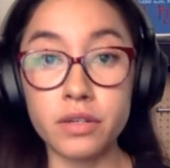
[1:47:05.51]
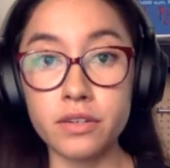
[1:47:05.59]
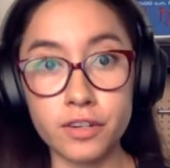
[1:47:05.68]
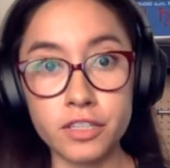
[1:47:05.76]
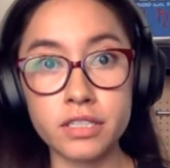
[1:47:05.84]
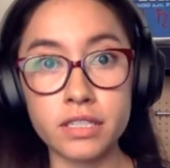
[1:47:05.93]

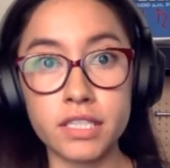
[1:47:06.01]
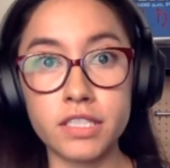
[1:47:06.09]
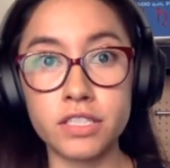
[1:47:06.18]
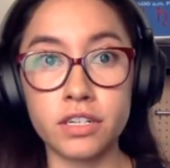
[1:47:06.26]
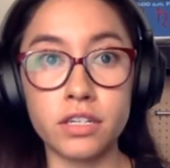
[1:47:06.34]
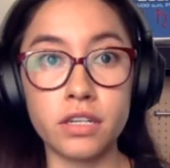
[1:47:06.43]

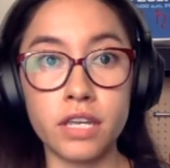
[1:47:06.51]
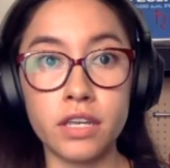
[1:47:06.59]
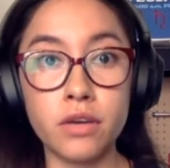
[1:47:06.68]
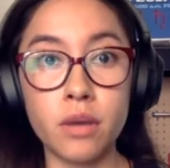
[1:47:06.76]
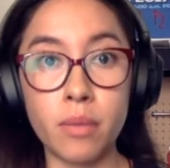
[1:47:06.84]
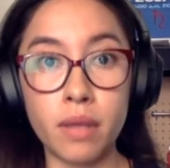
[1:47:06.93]
universities are
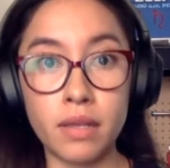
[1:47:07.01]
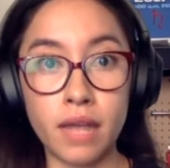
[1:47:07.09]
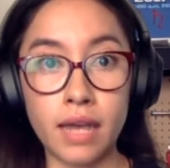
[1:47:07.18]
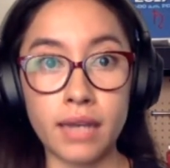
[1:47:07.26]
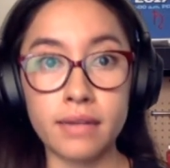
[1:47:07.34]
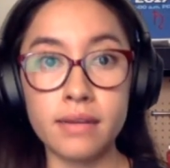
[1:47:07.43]
looking you up
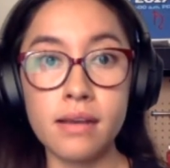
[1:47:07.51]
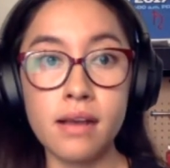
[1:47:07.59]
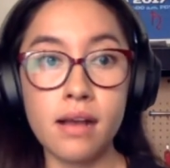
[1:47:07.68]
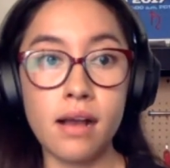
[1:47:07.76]
online,